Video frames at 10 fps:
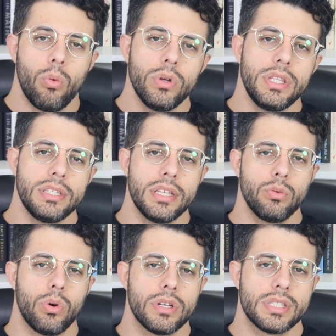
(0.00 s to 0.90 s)
What they
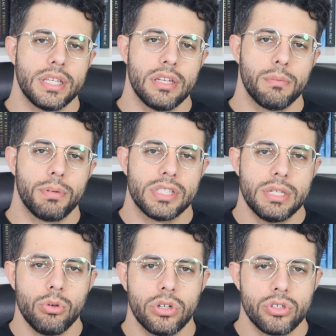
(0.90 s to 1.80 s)
did was they did a
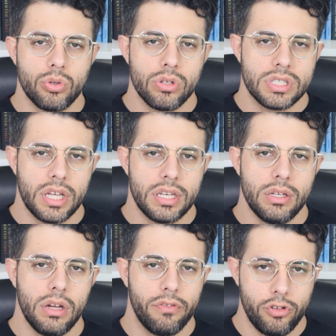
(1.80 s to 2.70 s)
placebo-controlled
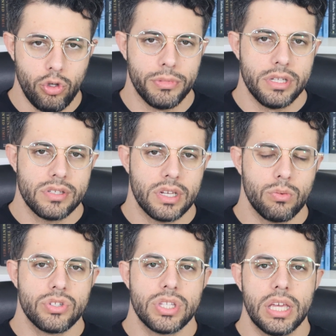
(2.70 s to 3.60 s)
study of humans
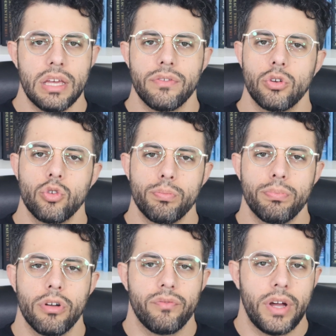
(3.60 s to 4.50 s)
in which they gave a
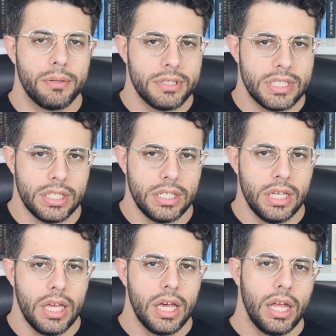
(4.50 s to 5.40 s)
group vitamin
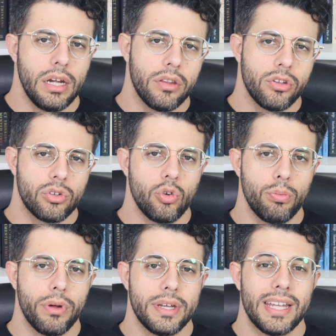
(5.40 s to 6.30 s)
D and another
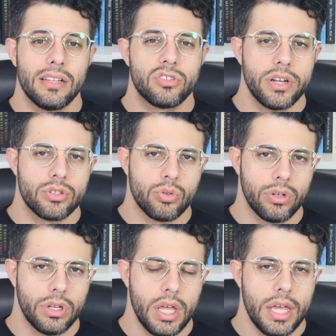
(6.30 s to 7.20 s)
group
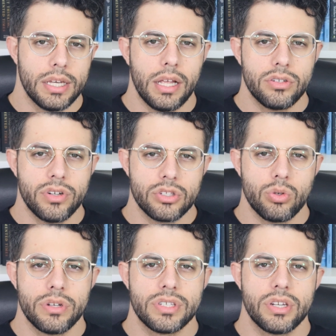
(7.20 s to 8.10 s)
naltrexone.
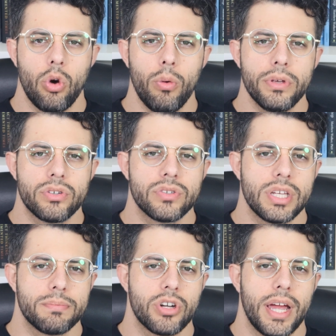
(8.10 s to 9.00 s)
Naltrexone is an opiate
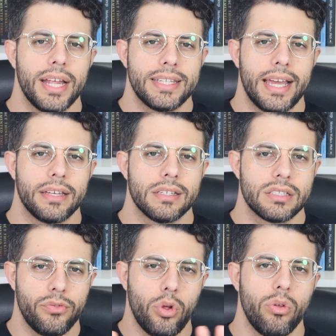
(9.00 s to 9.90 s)
receptor
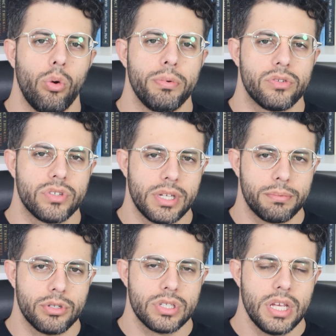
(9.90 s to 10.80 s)
antagonist of all the opiate
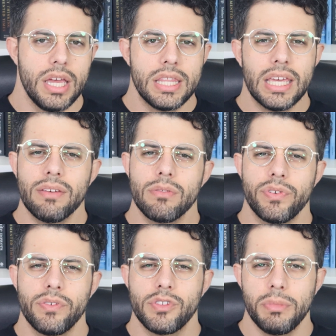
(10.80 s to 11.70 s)
receptors. They gave them
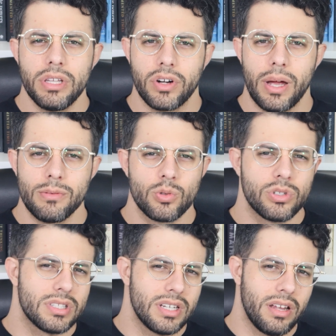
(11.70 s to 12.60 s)
50 milligrams,
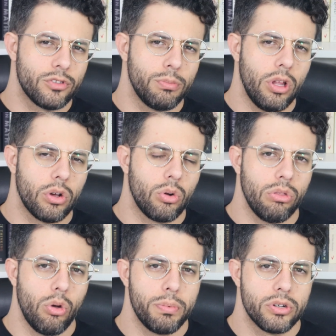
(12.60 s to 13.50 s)
which is enough to block
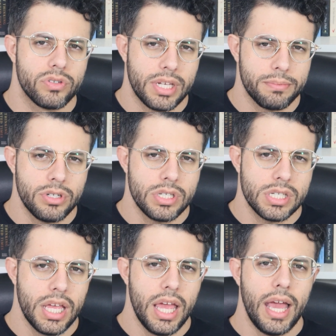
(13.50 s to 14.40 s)
all the opiate
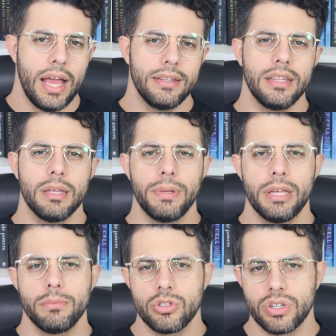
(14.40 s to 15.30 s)
receptors, and then they
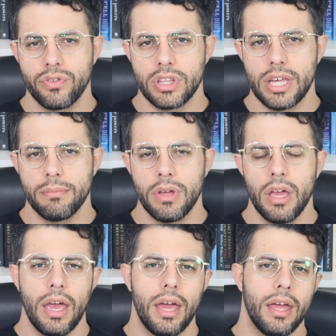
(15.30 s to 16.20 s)
played music for them
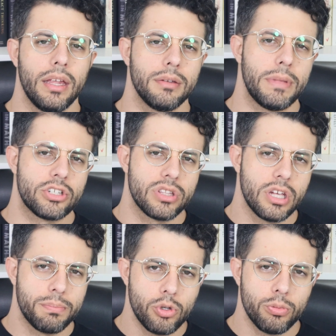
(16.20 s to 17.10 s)
and measured
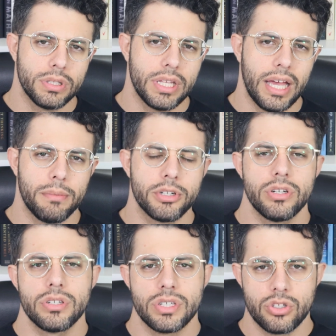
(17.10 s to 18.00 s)
their pupil
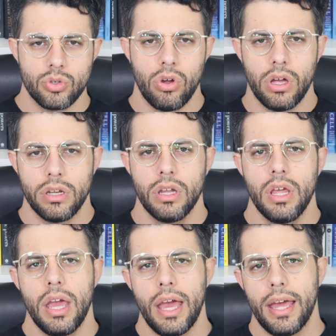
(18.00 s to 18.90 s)
diameters and so on
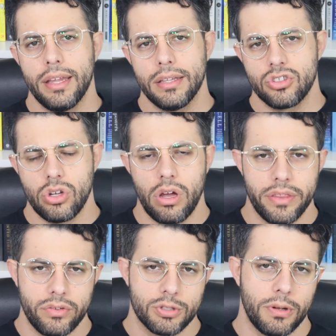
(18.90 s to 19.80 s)
and saw how
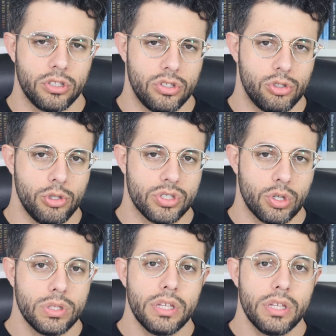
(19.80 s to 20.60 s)
they responded to music.